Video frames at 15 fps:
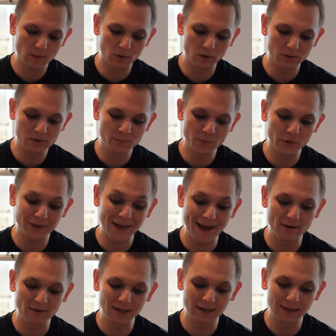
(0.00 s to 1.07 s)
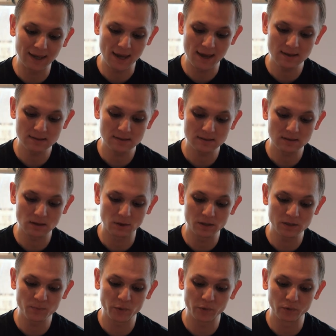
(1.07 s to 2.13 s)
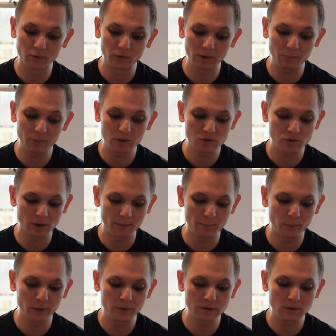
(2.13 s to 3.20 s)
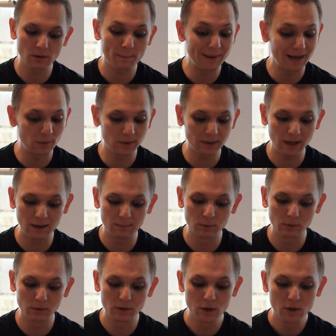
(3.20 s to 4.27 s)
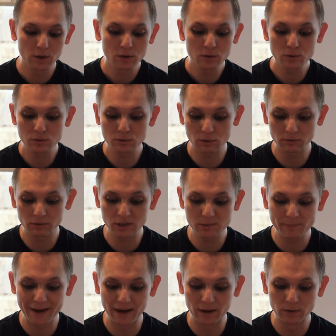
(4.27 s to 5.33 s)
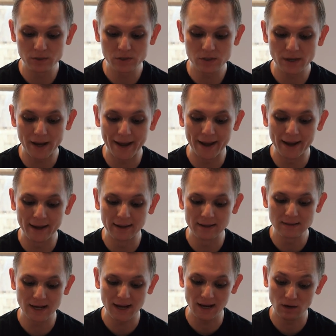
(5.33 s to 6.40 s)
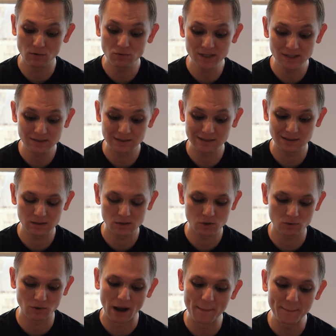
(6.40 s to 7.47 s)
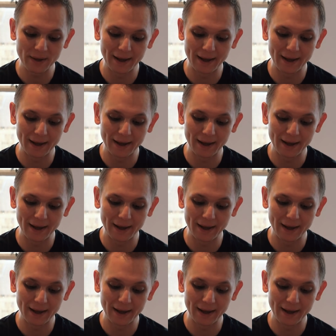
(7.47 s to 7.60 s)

Osmo carrying case, Osmo grip tripod, power cable, storage pouch, and a wrist strap.